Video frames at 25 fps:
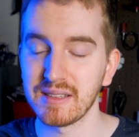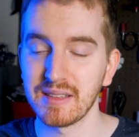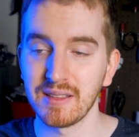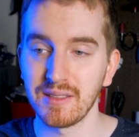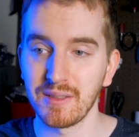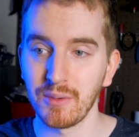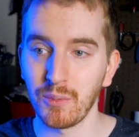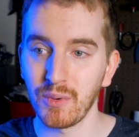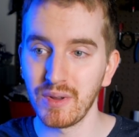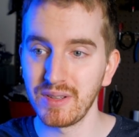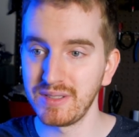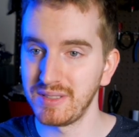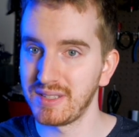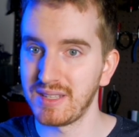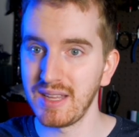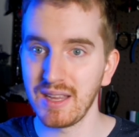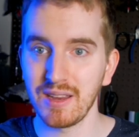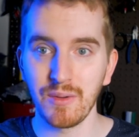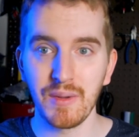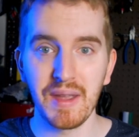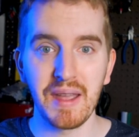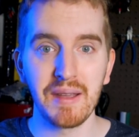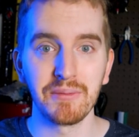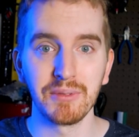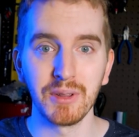to the ones that
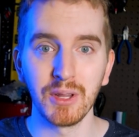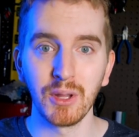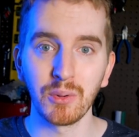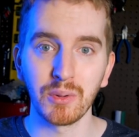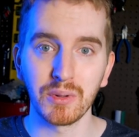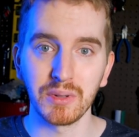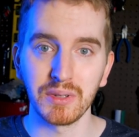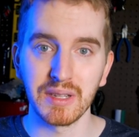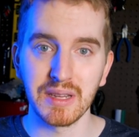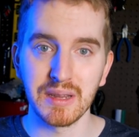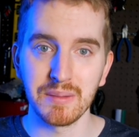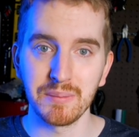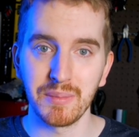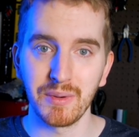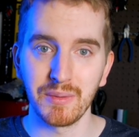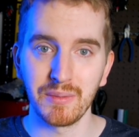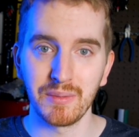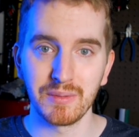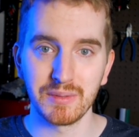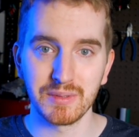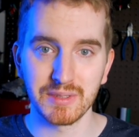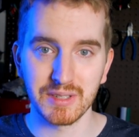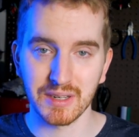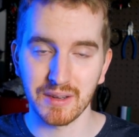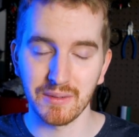you have locally but
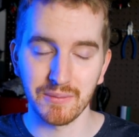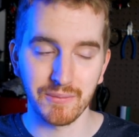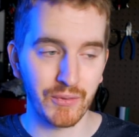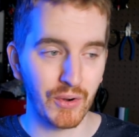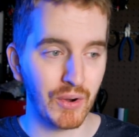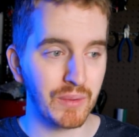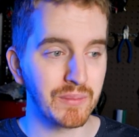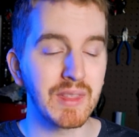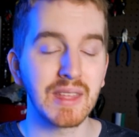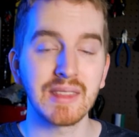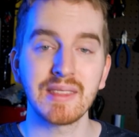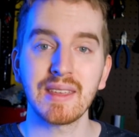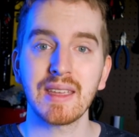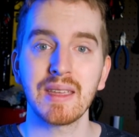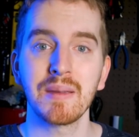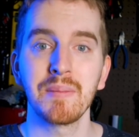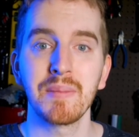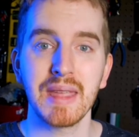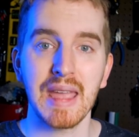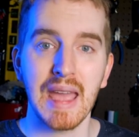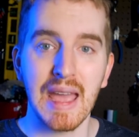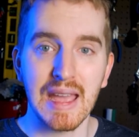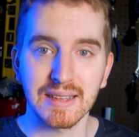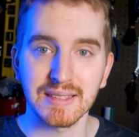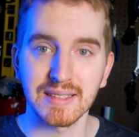to confirm that they can
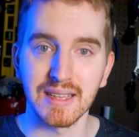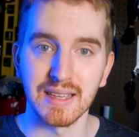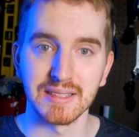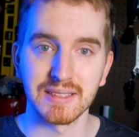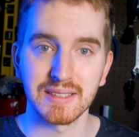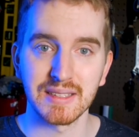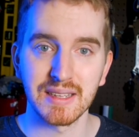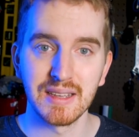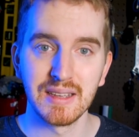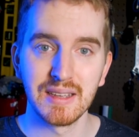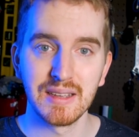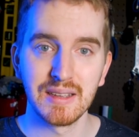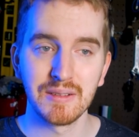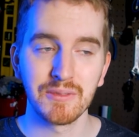be accessed